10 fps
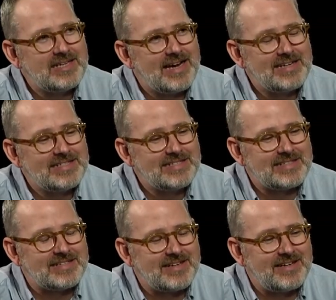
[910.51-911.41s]

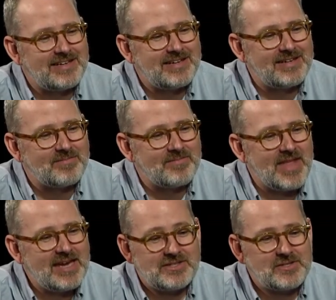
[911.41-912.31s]
idea, um,
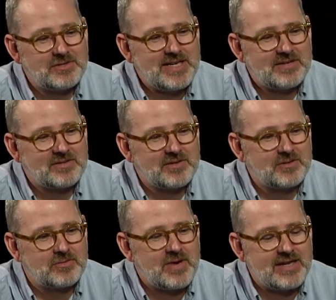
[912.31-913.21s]
and it turned out
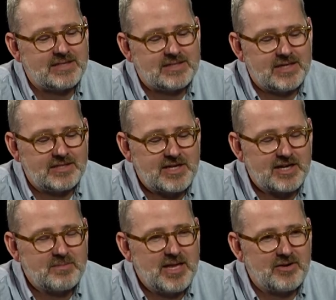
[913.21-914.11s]
Great. It's a
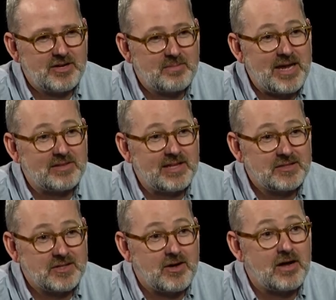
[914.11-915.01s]
documentary about
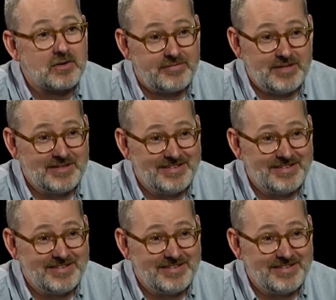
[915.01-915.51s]
lexicography.